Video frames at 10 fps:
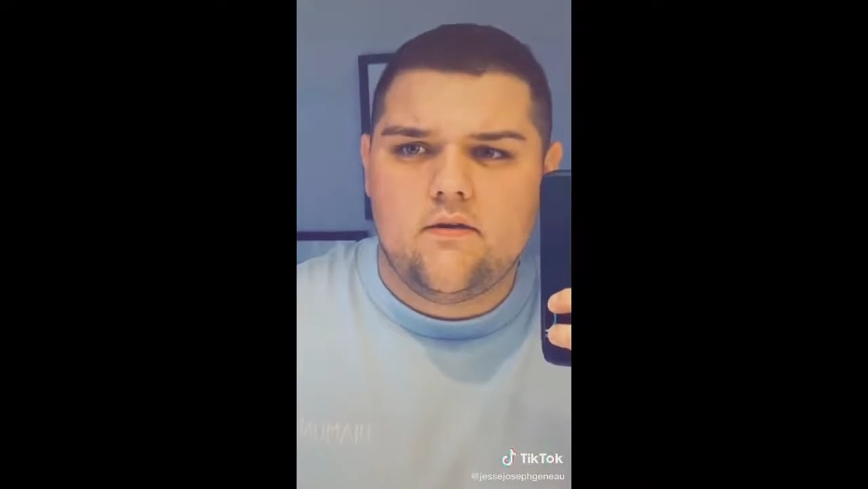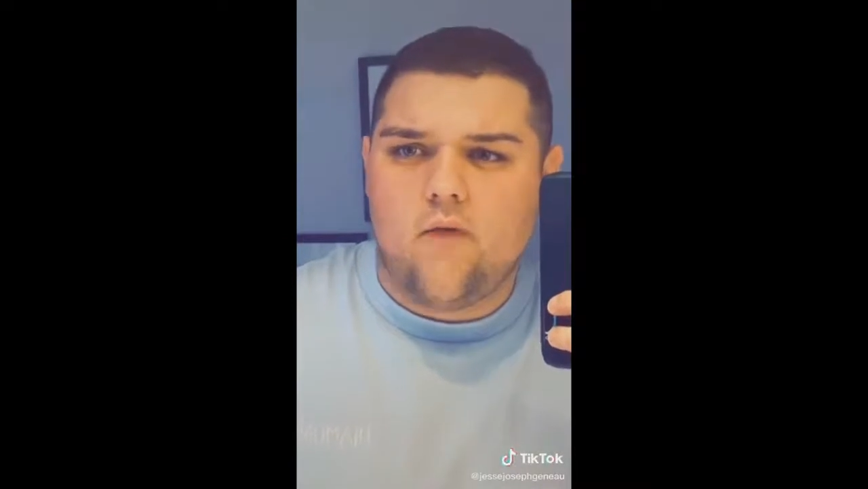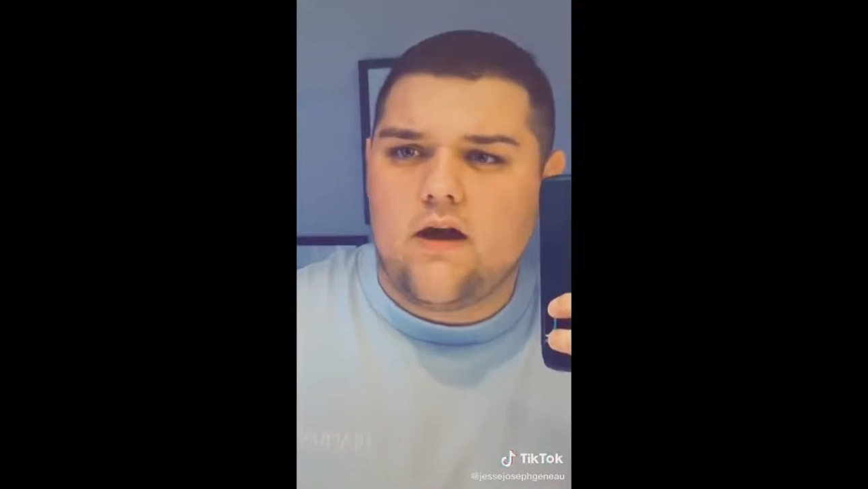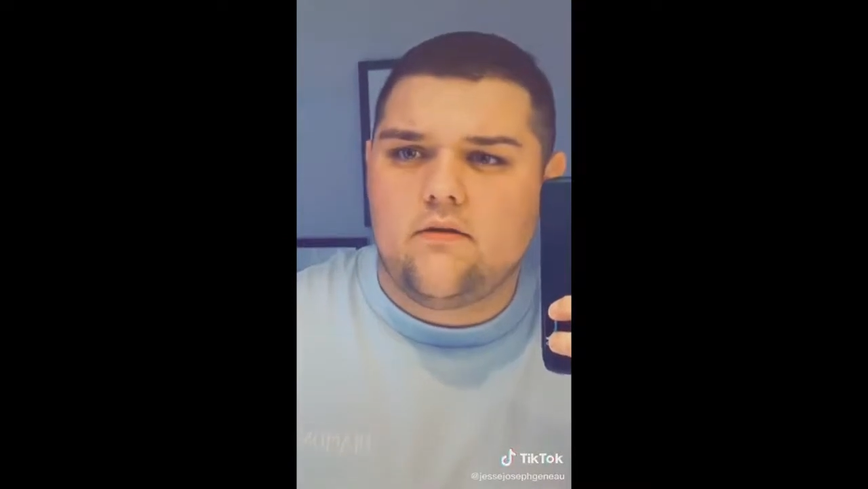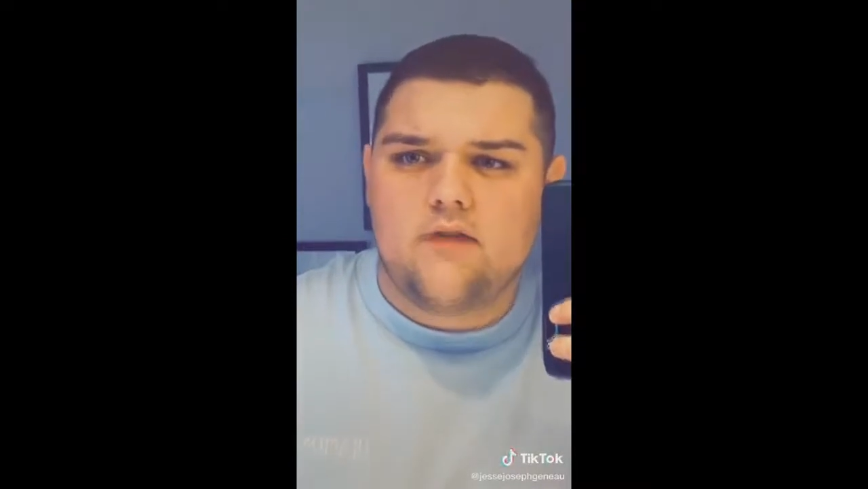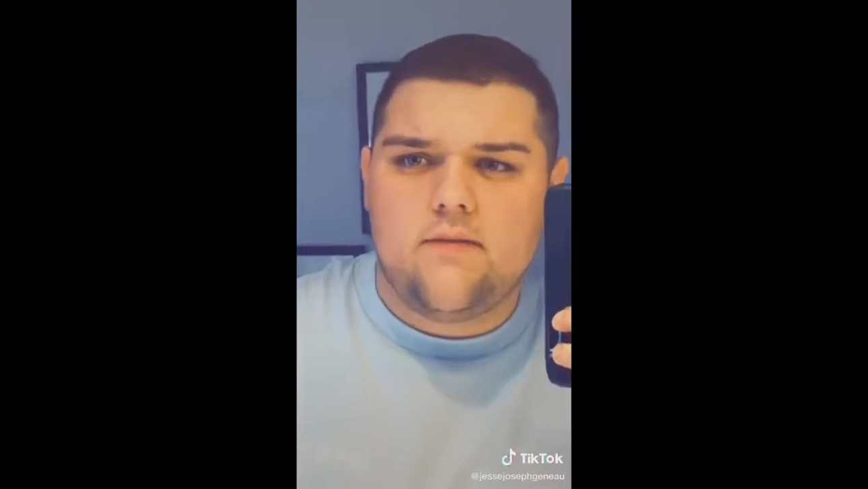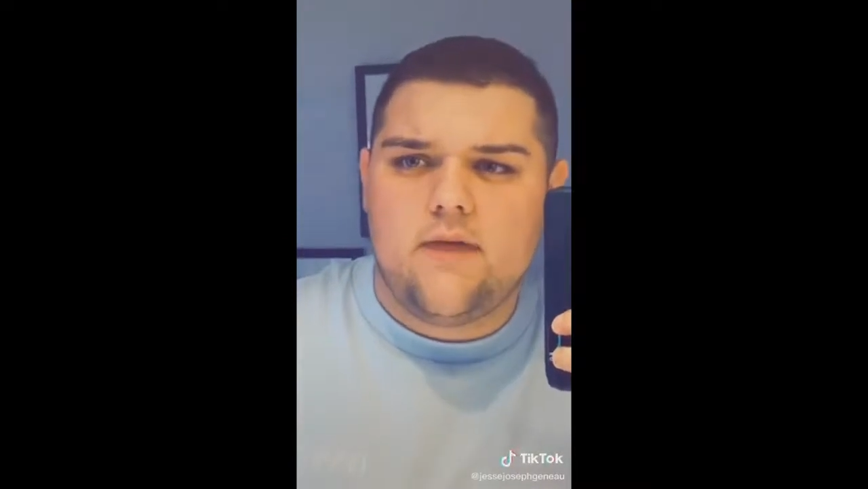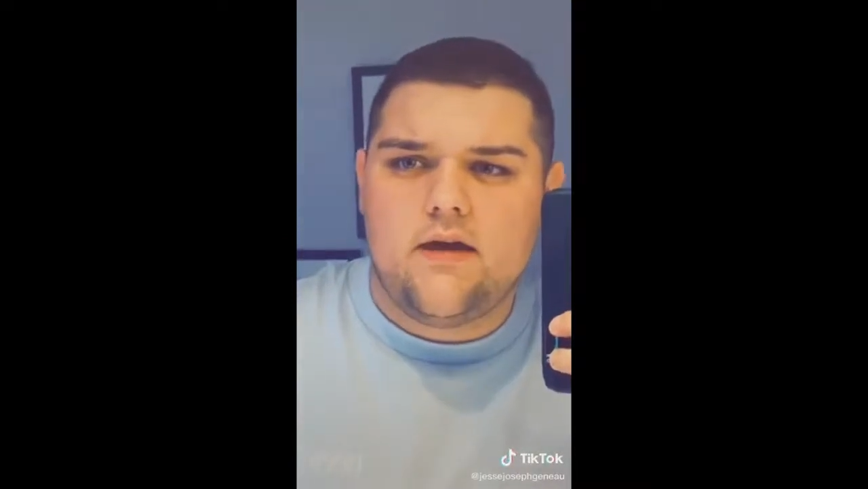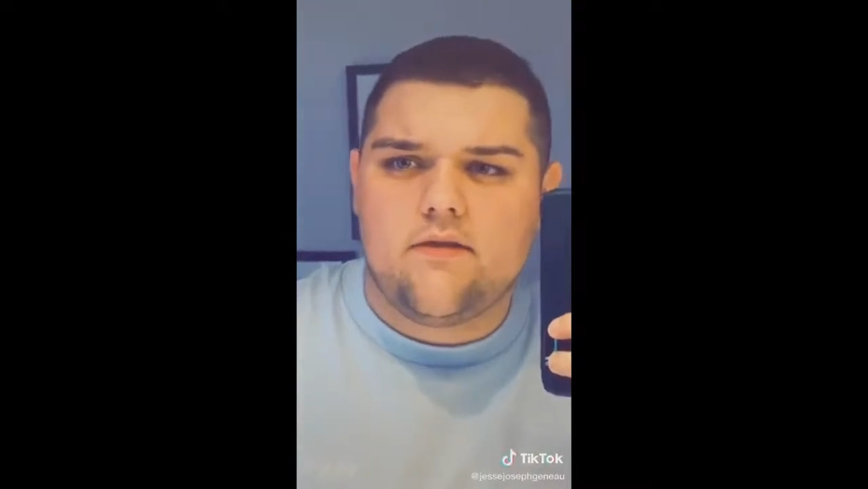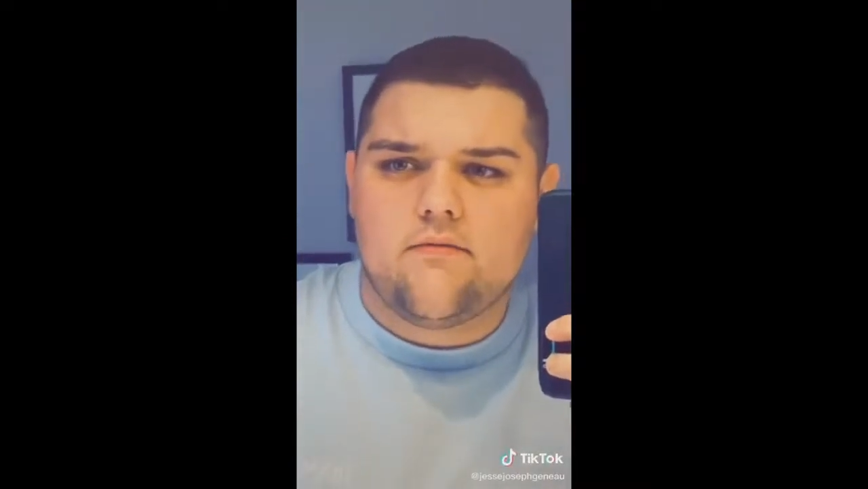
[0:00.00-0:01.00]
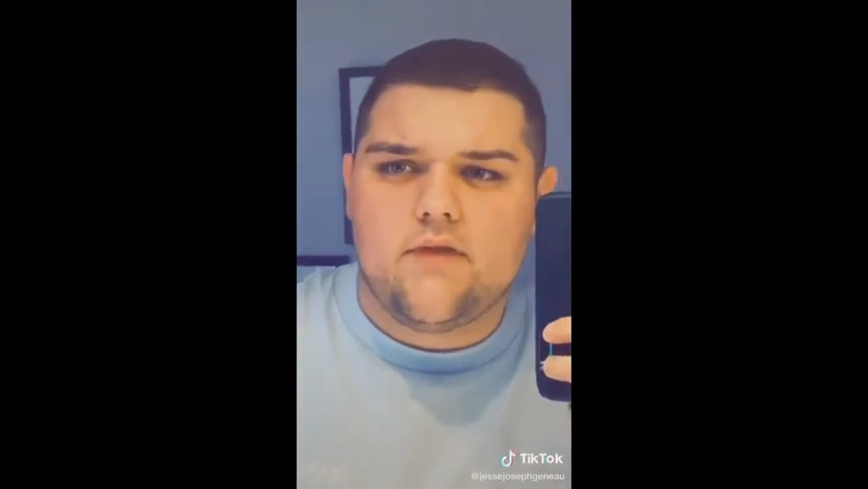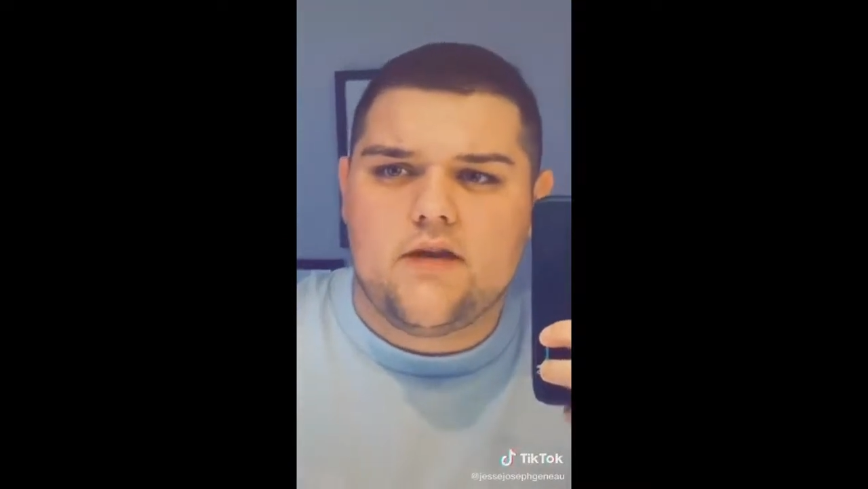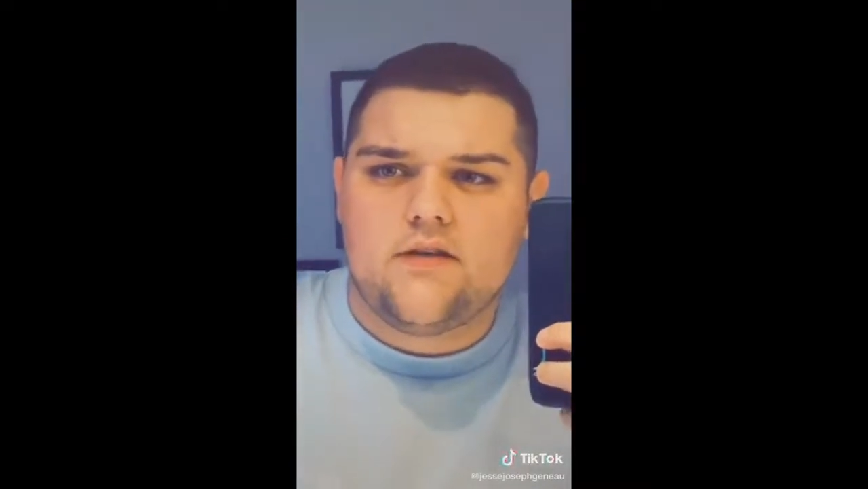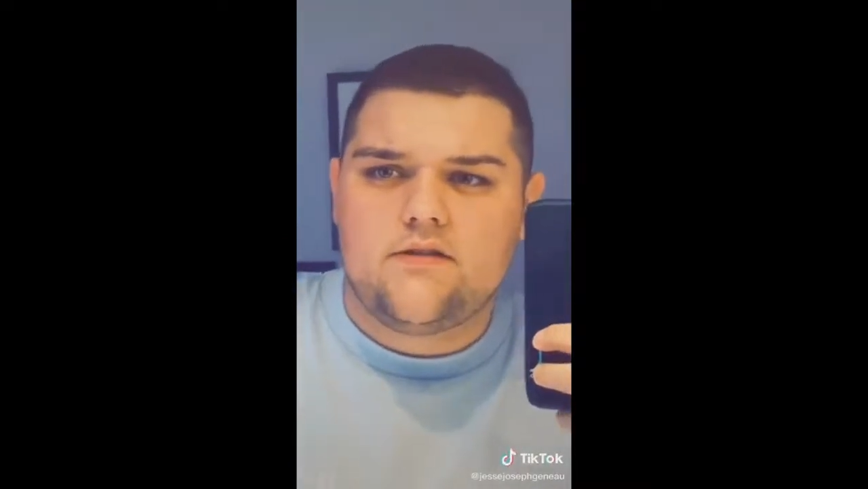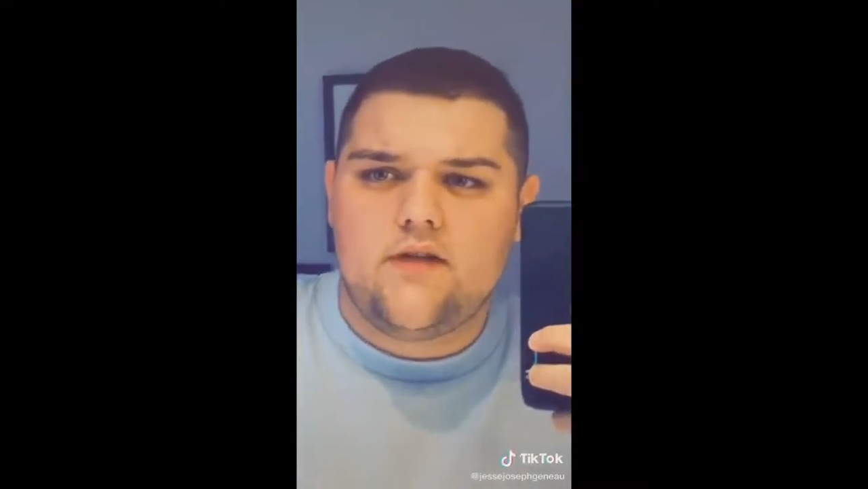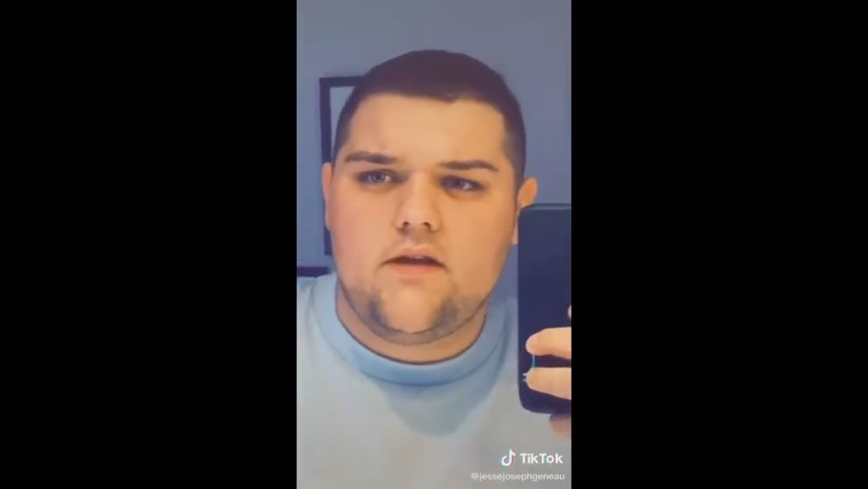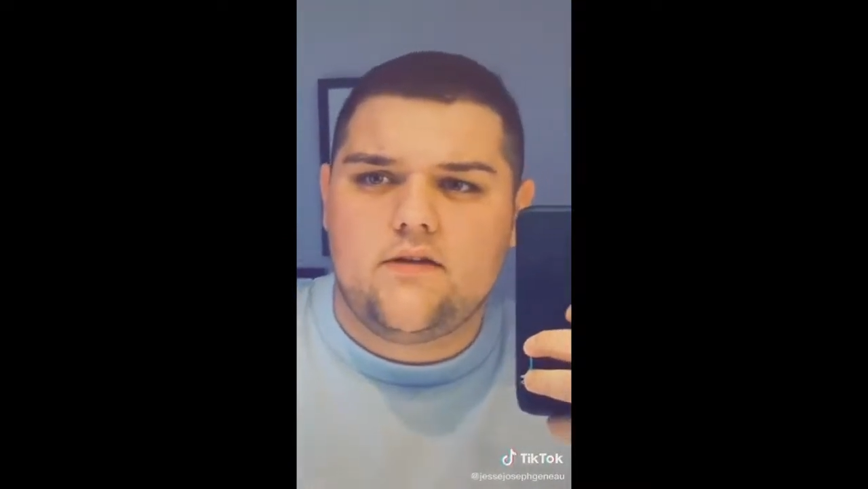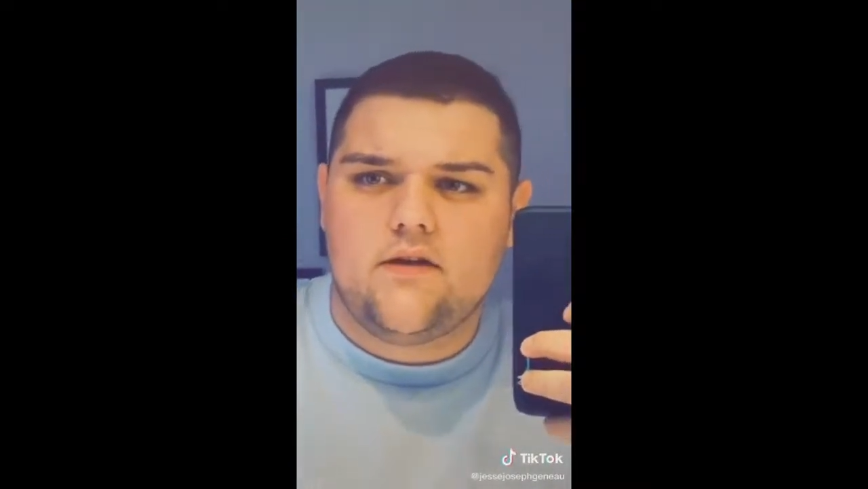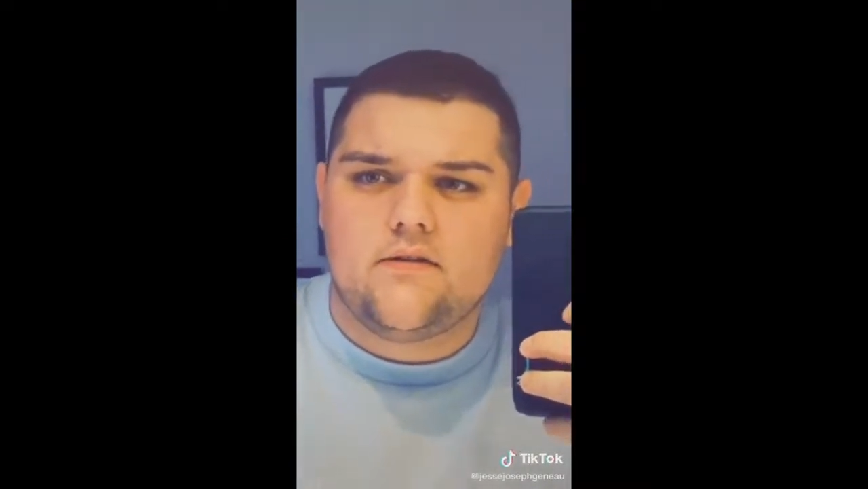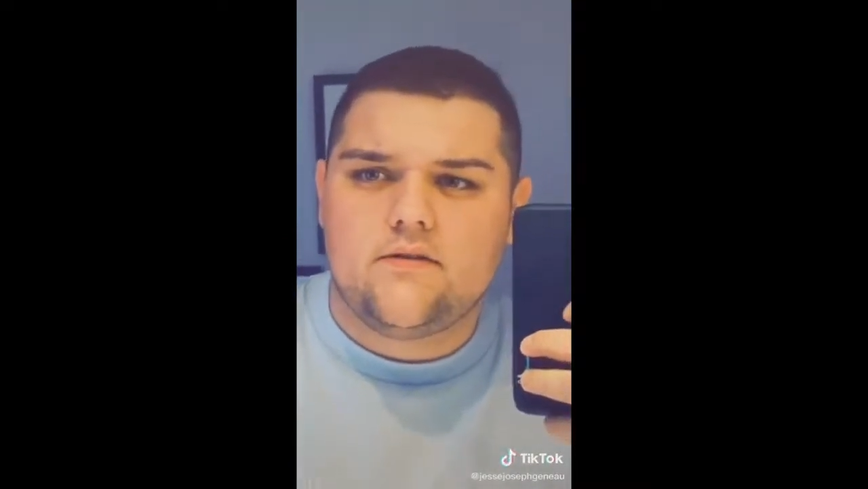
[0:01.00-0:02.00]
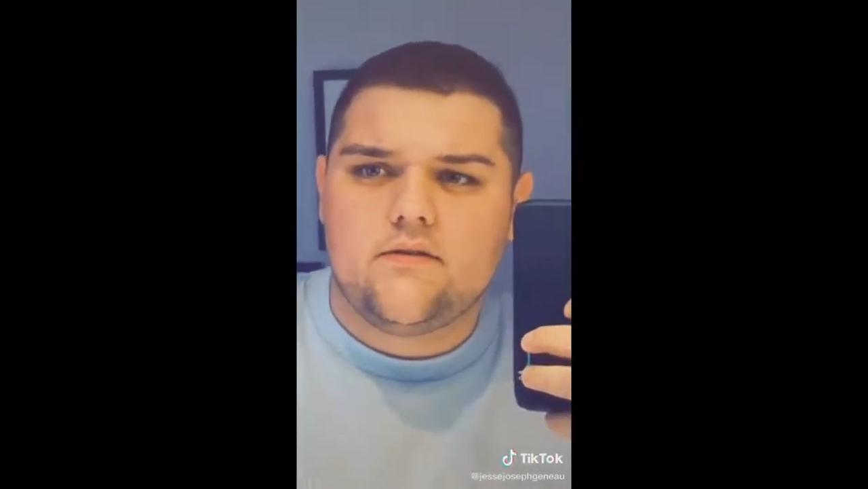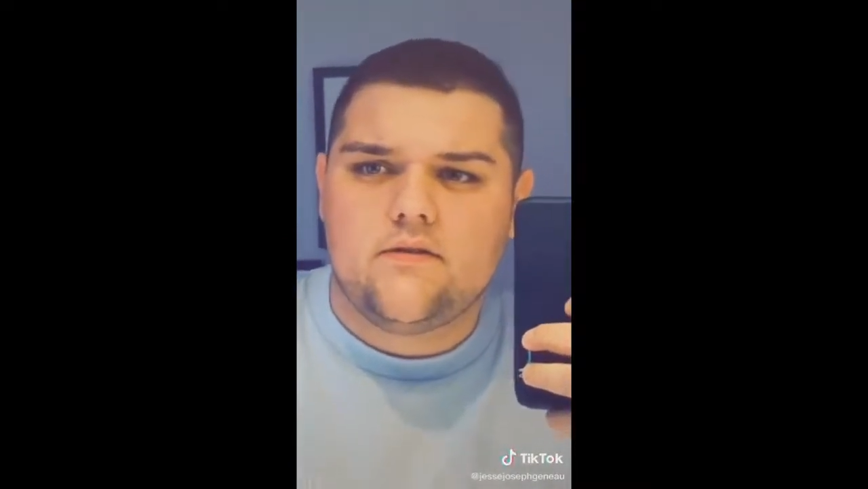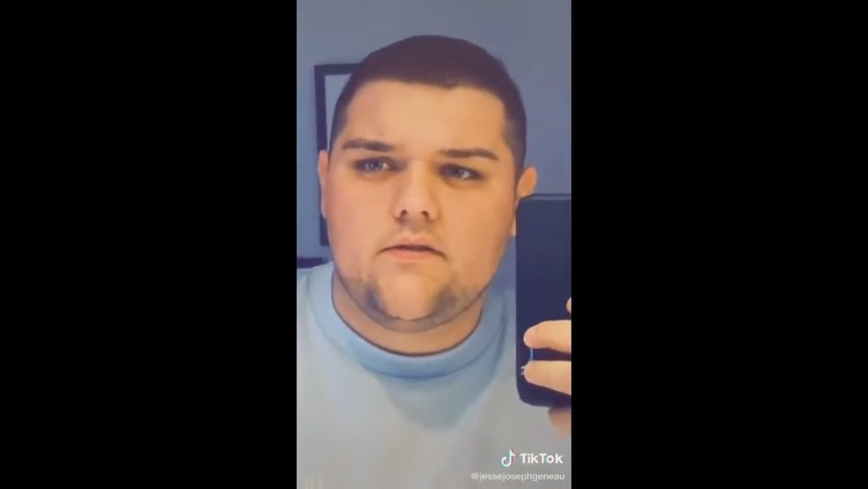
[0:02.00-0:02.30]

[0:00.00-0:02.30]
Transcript: why don't they make 3-inch dildos?